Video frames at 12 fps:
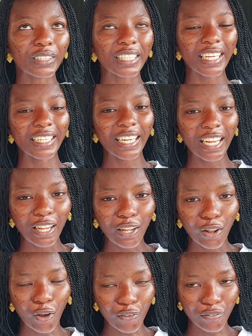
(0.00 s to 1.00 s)
tender
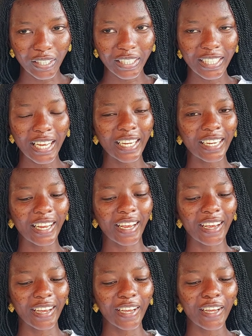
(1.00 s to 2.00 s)
loving and
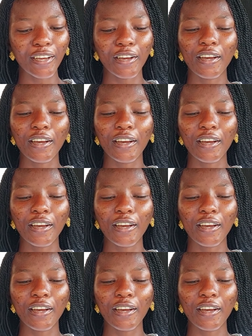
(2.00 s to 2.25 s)
care